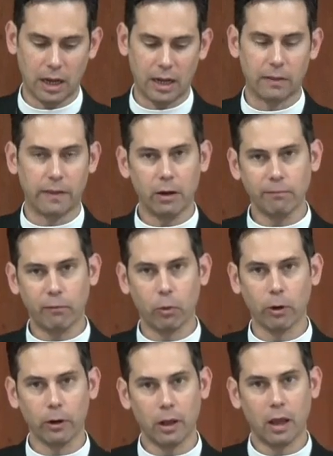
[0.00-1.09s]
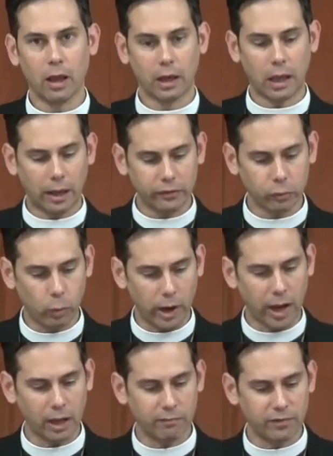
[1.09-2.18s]
and therefore, God's
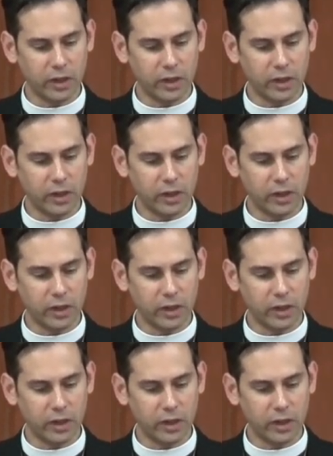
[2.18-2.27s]
way of